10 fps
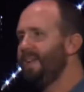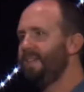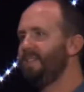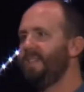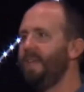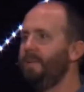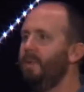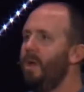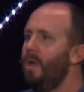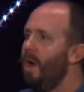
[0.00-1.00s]
to this theme
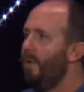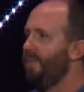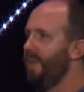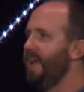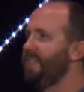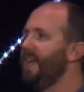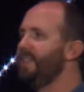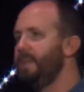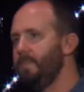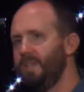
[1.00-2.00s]
over the next
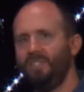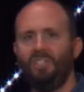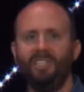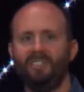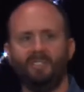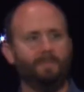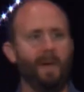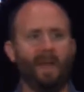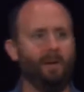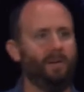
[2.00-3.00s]
18 months. Jesus is
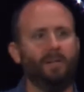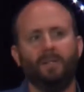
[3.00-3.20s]
better.